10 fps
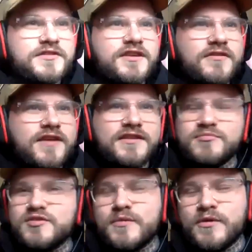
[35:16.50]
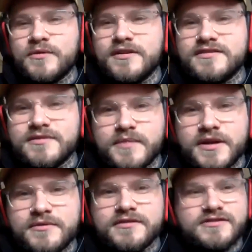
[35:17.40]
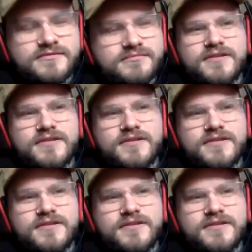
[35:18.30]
in the UK, some smaller ones, some bigger ones.